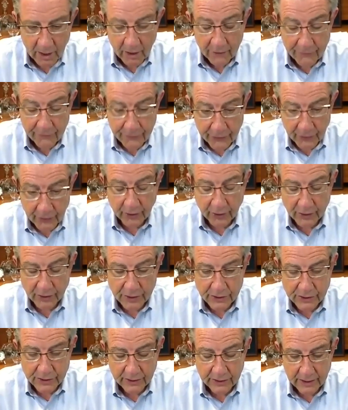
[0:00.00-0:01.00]

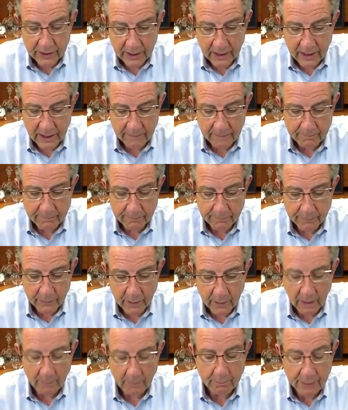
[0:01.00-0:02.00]
First,
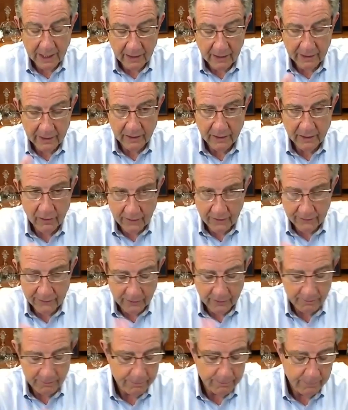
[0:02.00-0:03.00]
parroting off
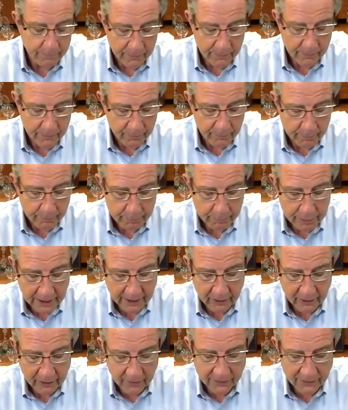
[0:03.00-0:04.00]
or
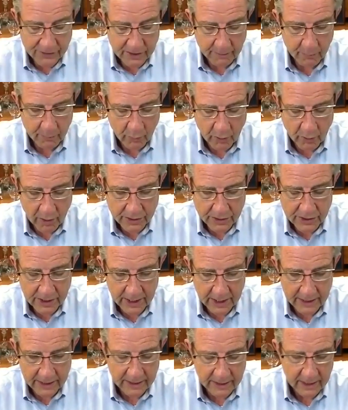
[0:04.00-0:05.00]
playing off something Walt said,